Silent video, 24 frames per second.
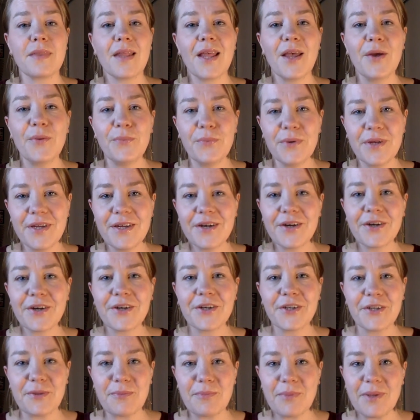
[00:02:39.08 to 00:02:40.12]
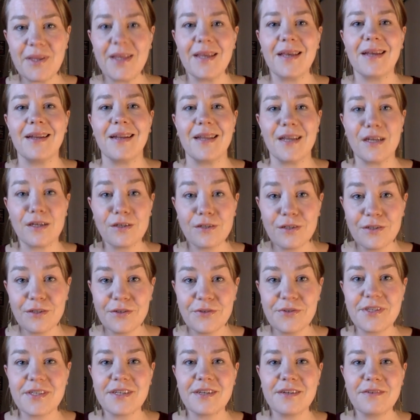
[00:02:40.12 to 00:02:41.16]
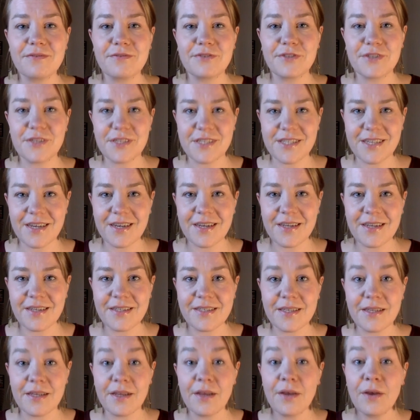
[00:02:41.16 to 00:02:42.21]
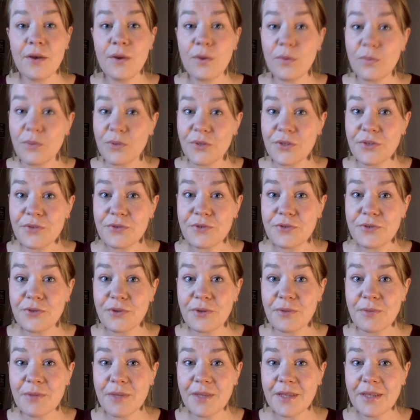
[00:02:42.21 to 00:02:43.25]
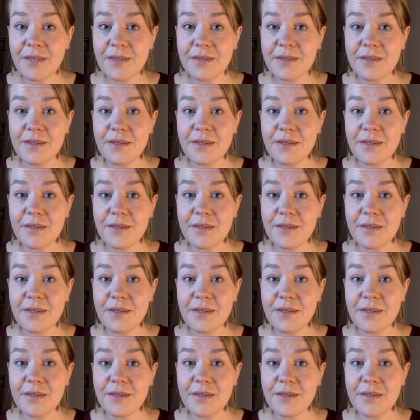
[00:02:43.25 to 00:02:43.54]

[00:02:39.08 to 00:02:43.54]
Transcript: and we are going to be an inclusive society. Will you join me?